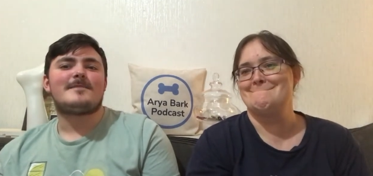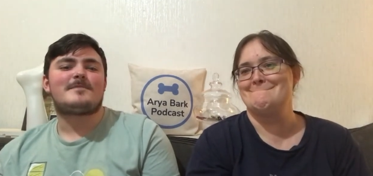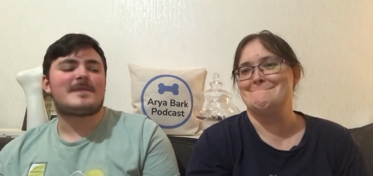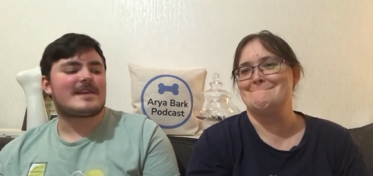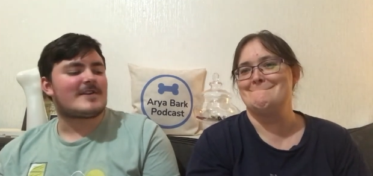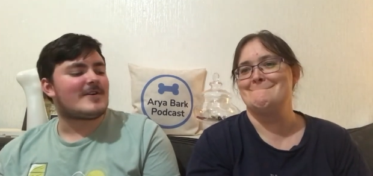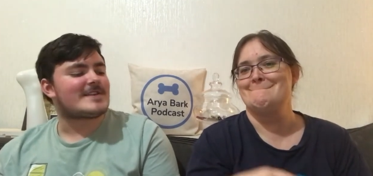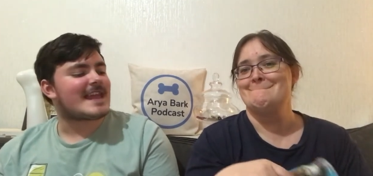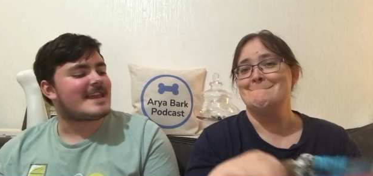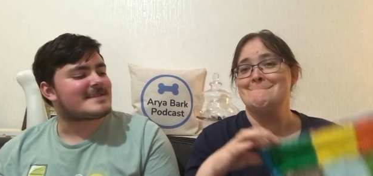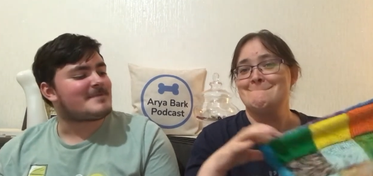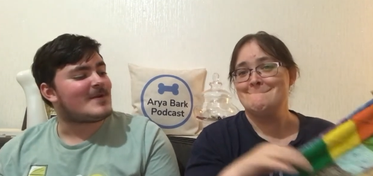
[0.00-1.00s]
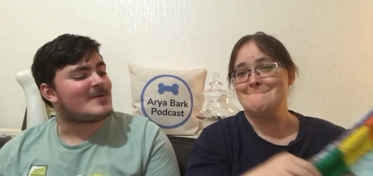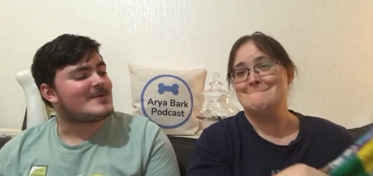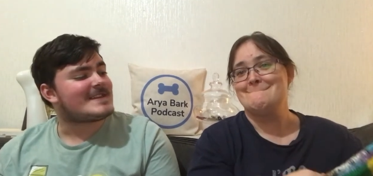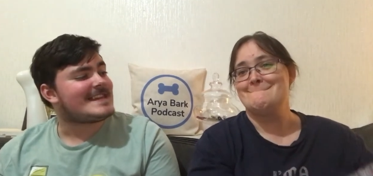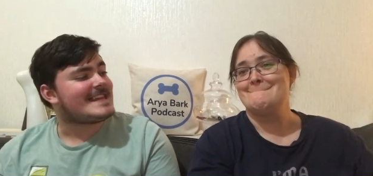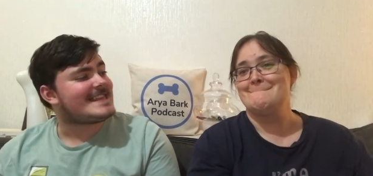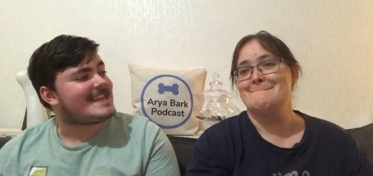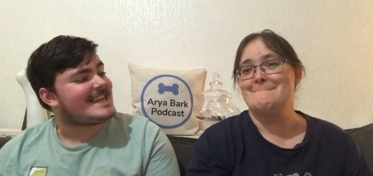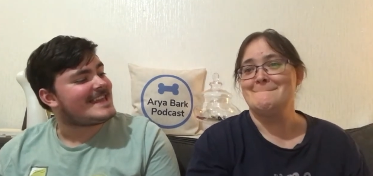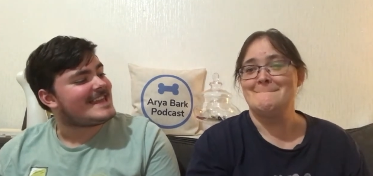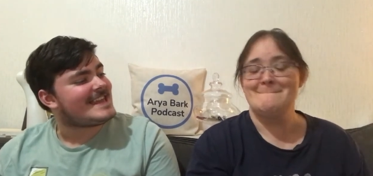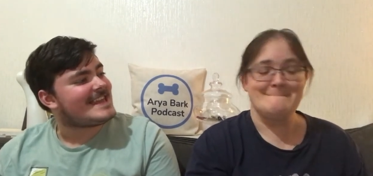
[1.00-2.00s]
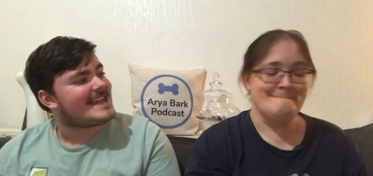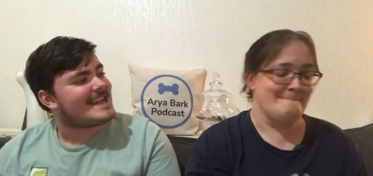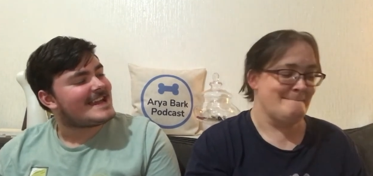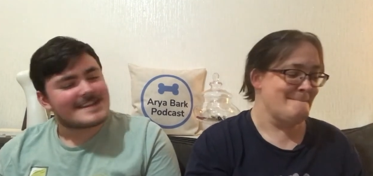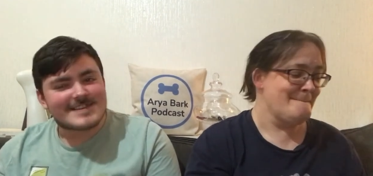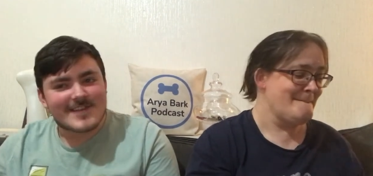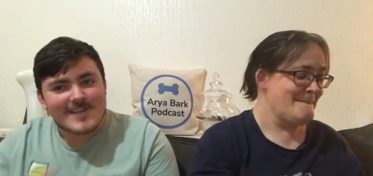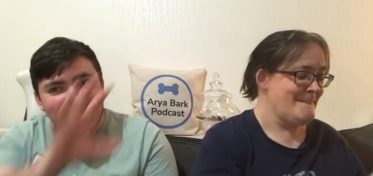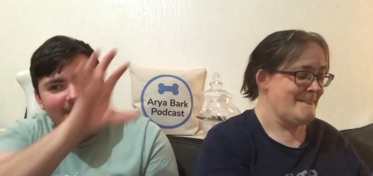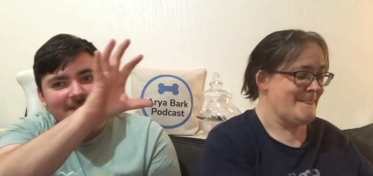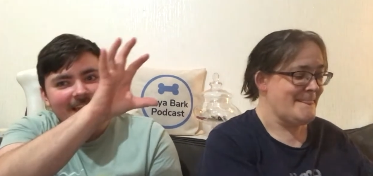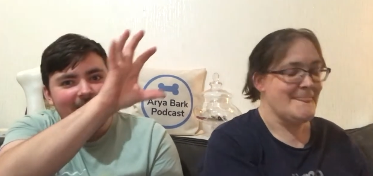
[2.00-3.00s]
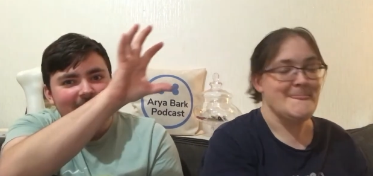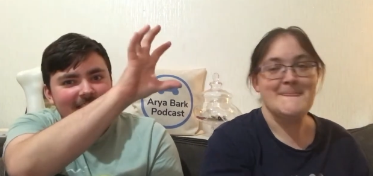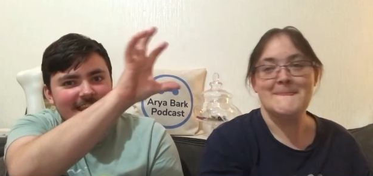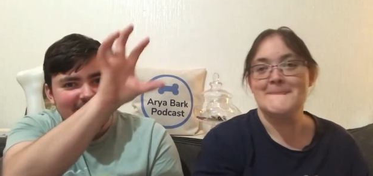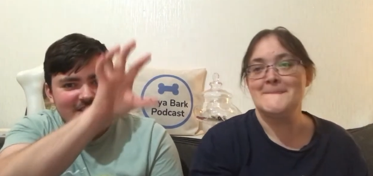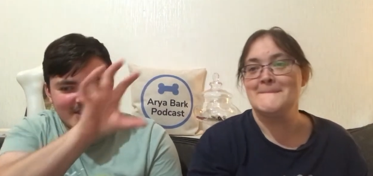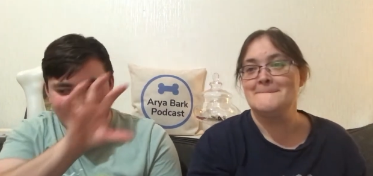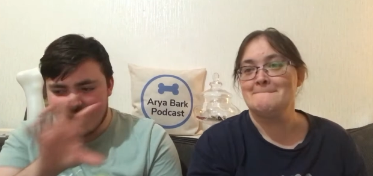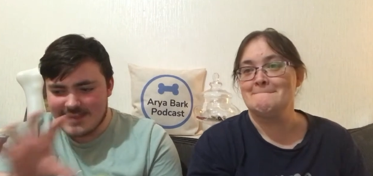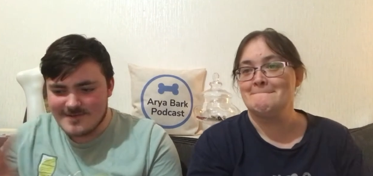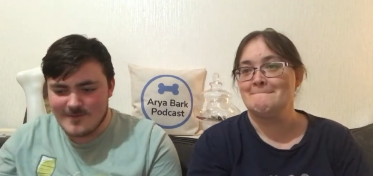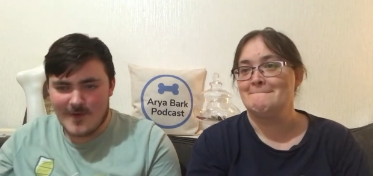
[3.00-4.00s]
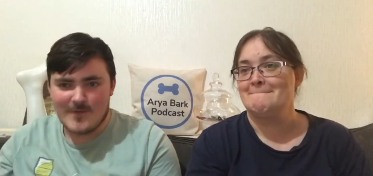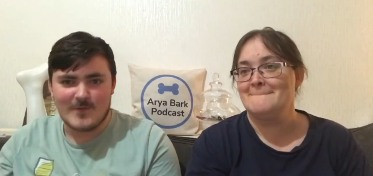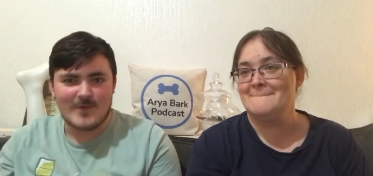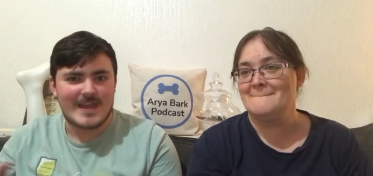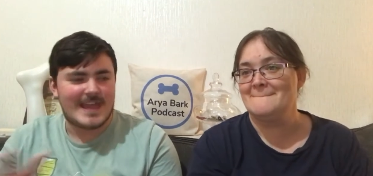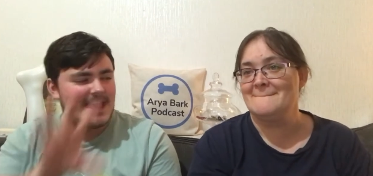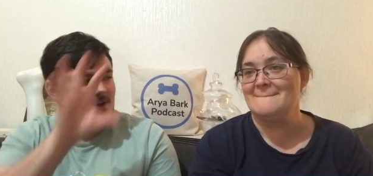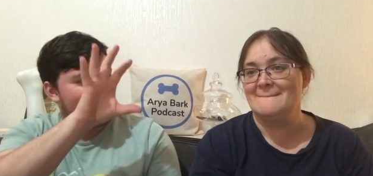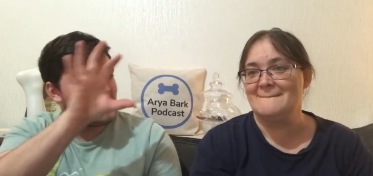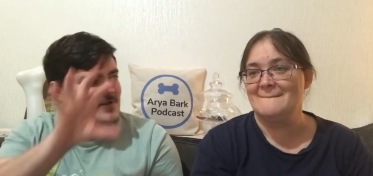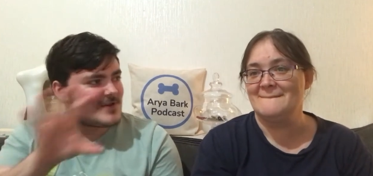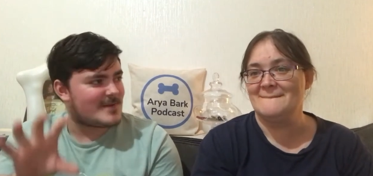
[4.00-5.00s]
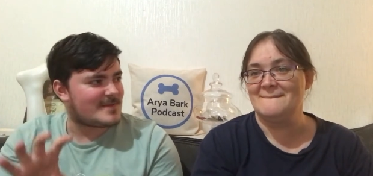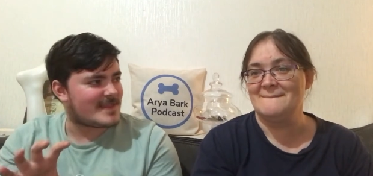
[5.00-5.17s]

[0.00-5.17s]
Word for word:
Speaker 1: because it's my OCD. Because I'd have to have it like shading one way, all grouped